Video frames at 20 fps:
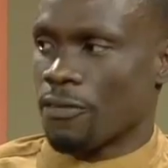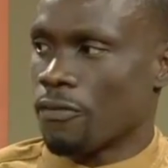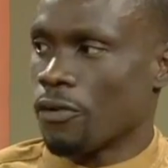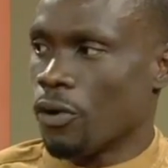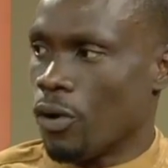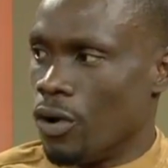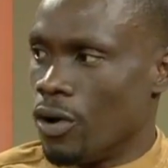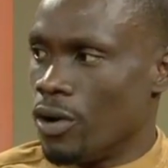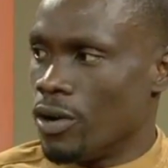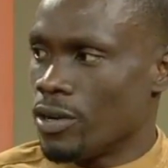
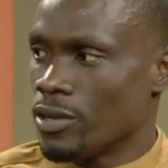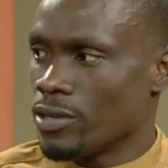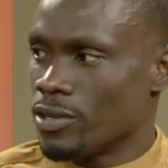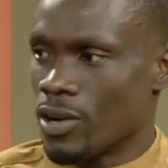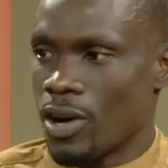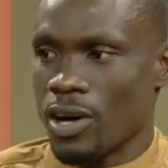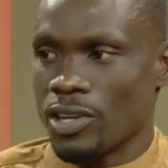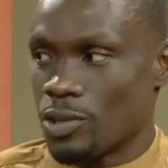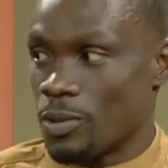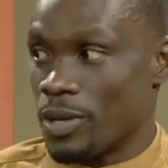flaw. You
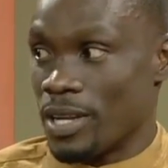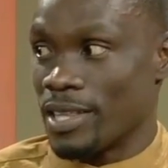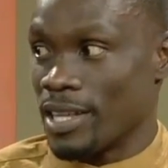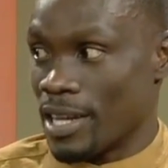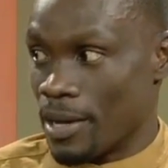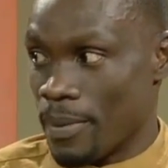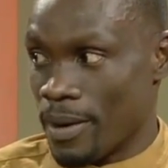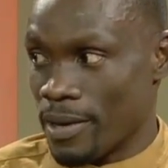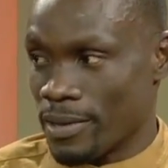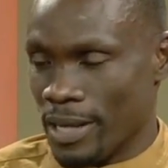can't do anything
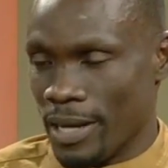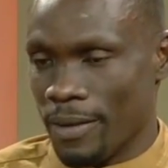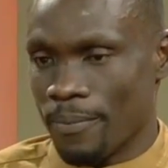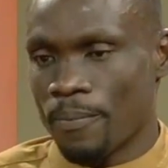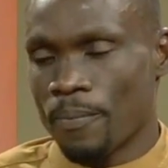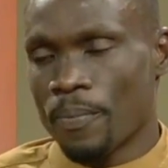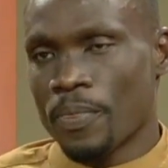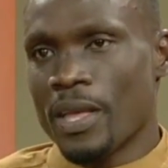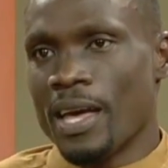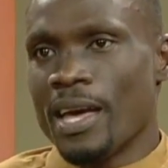about
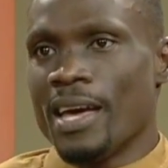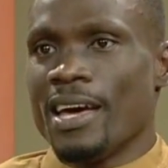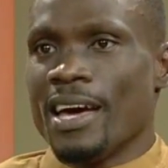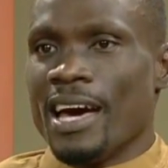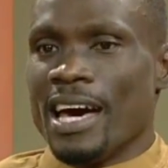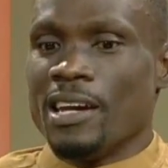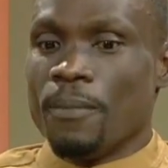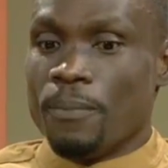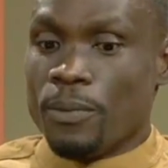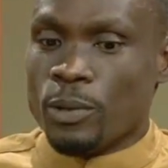that.
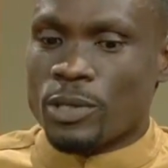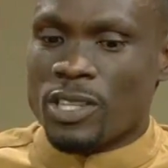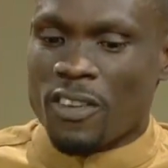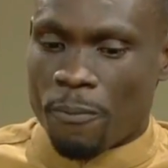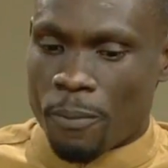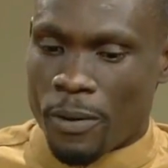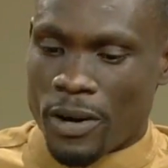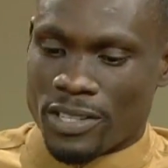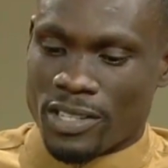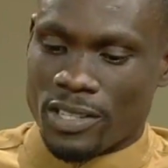An abusive
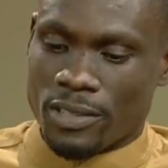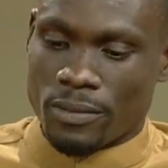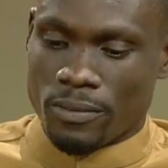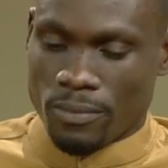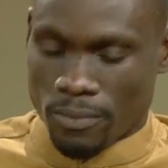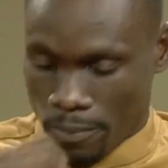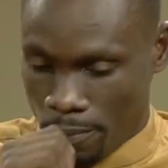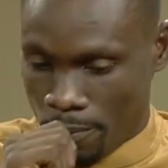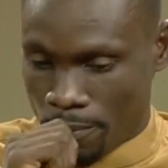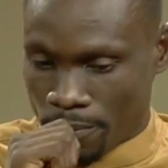person,
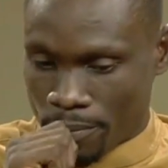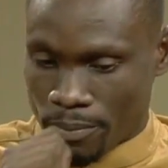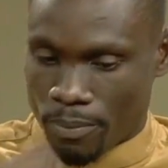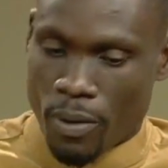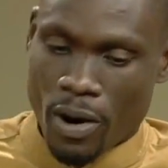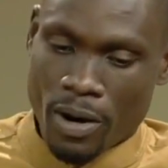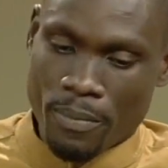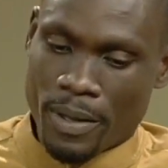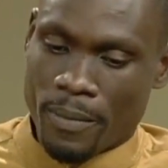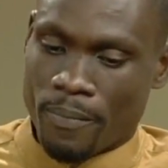
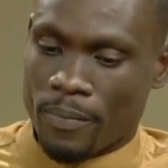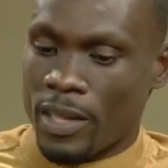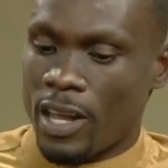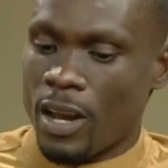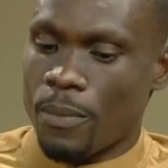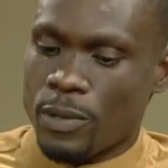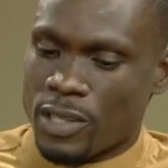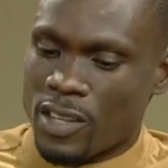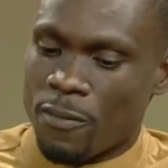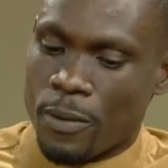pardon me, an
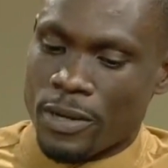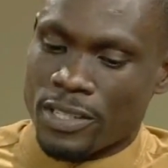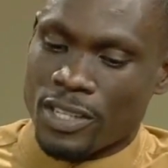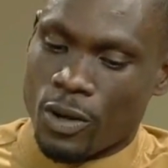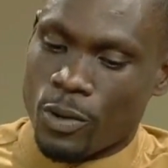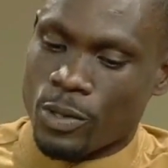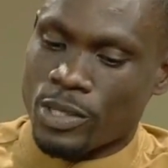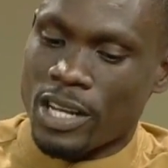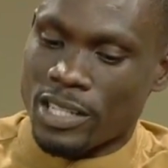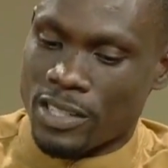abusive person
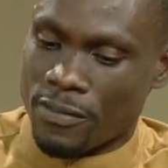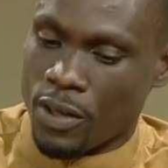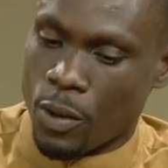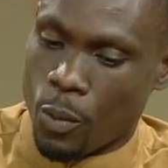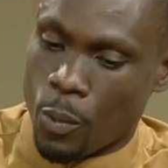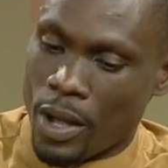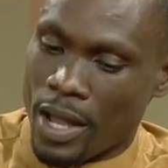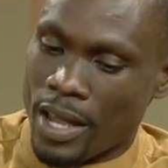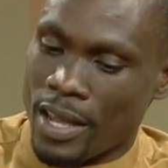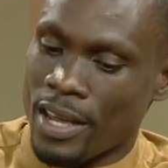goes out of their
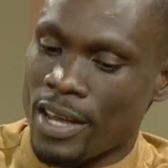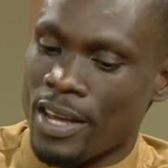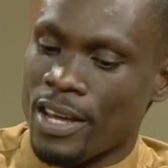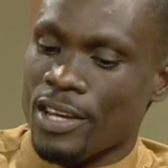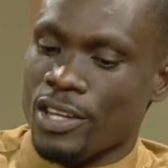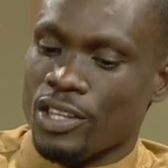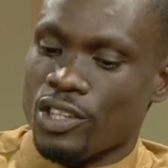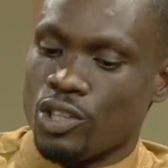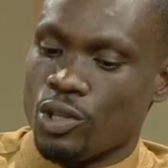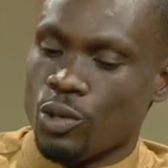way
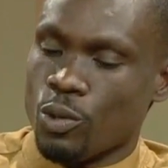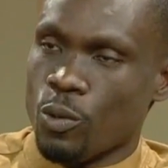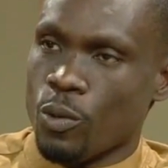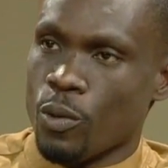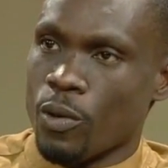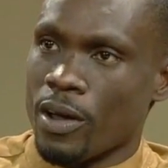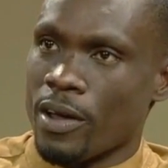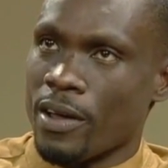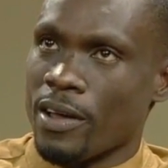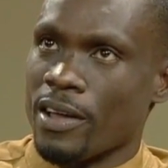to
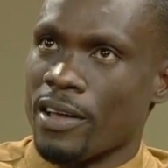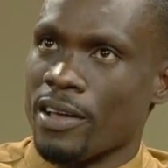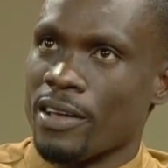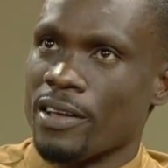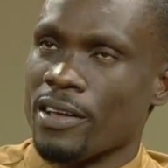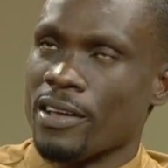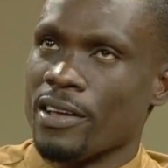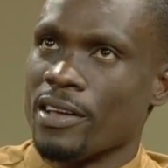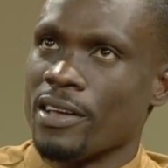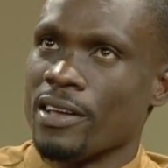
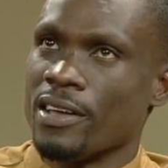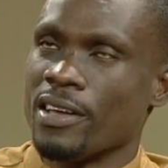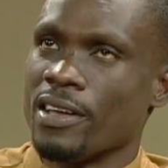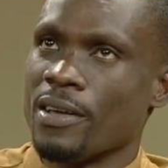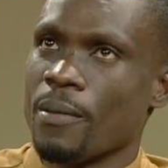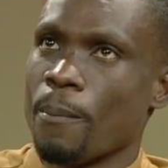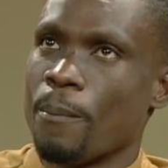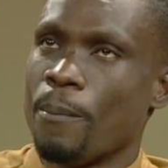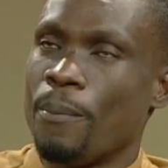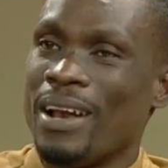
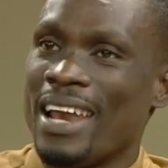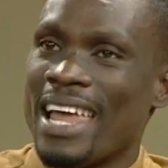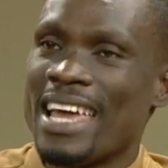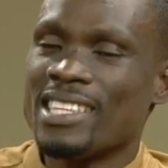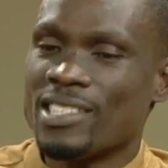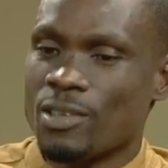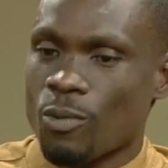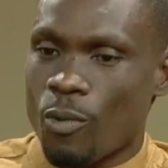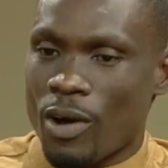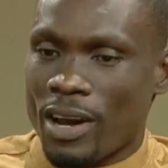
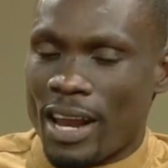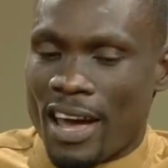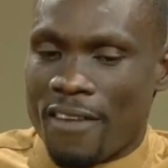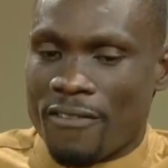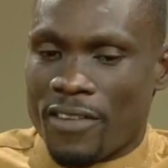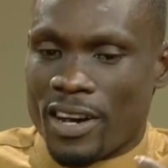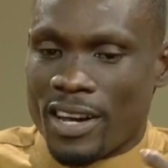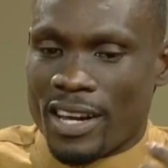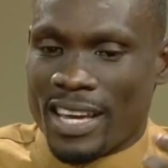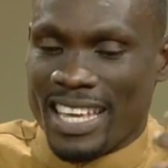place
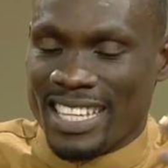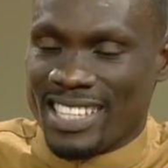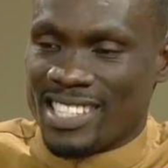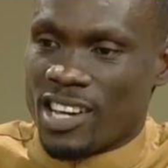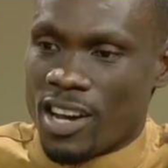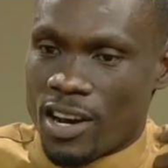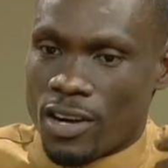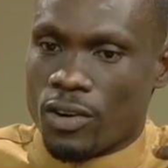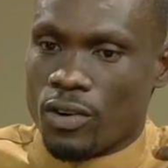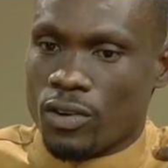whatever
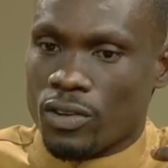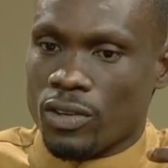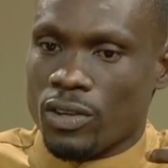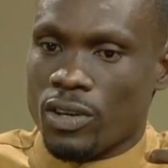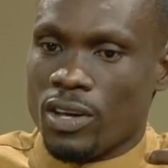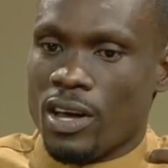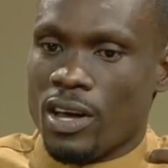internal